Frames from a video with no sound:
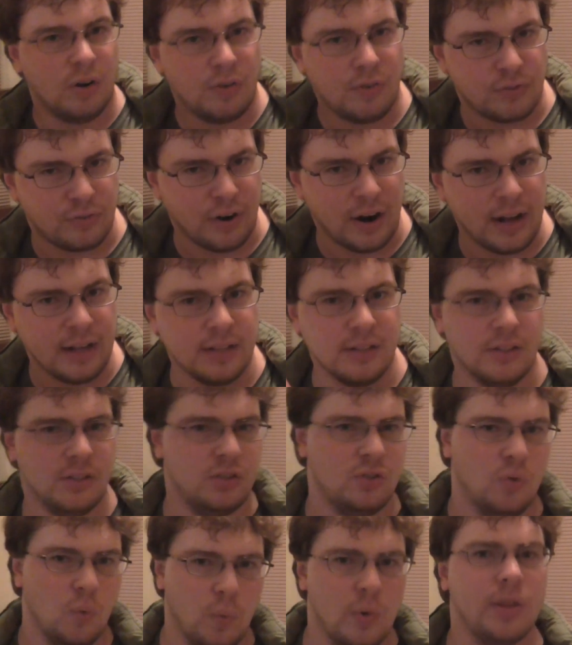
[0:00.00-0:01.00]

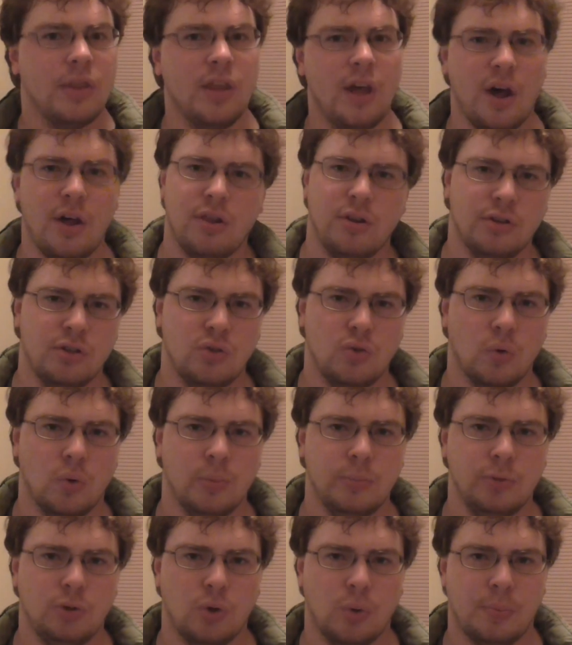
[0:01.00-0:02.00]
friends with the other
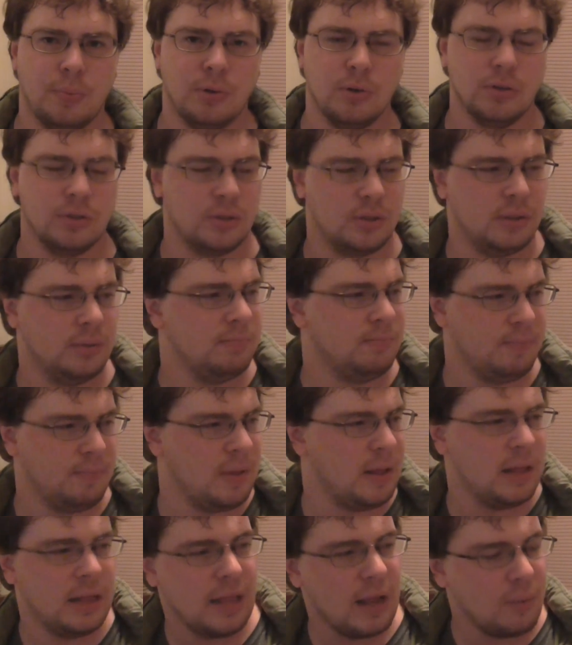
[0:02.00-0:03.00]
stormtroopers,
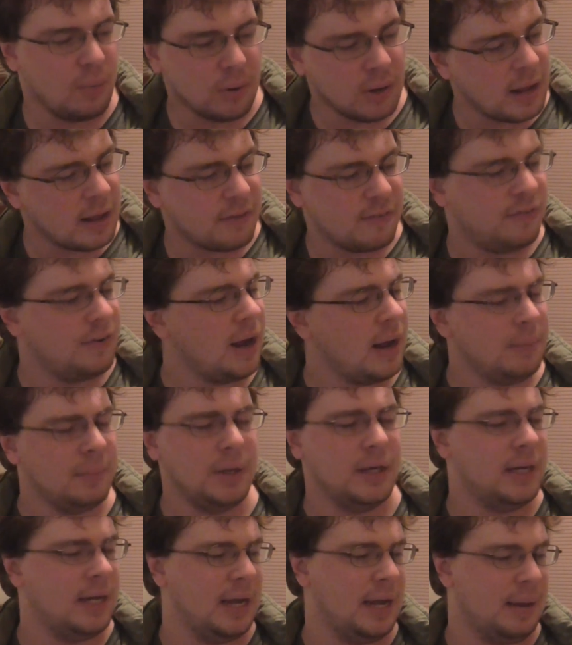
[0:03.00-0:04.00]
they were like
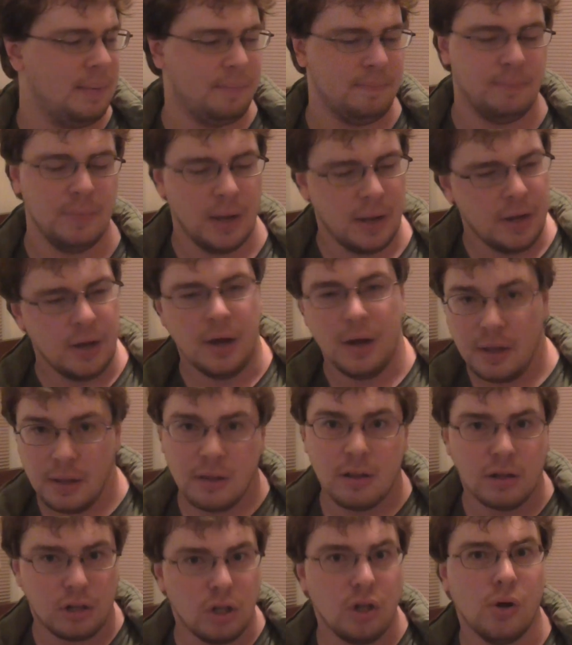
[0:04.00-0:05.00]
family to him,
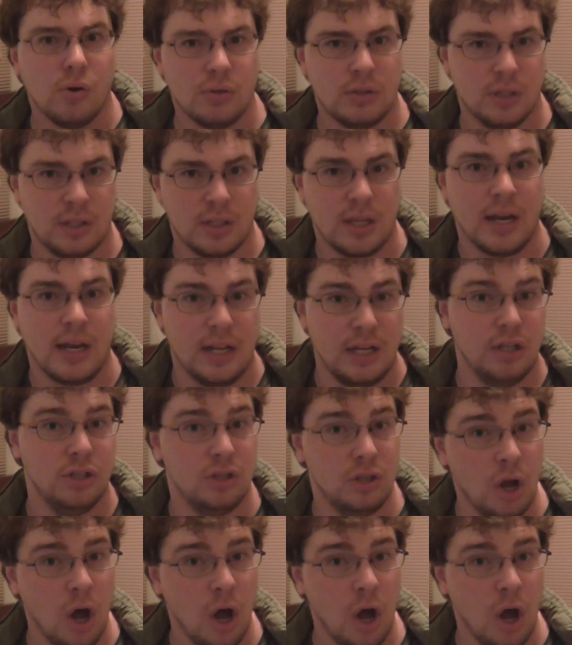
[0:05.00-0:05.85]
the closest that he's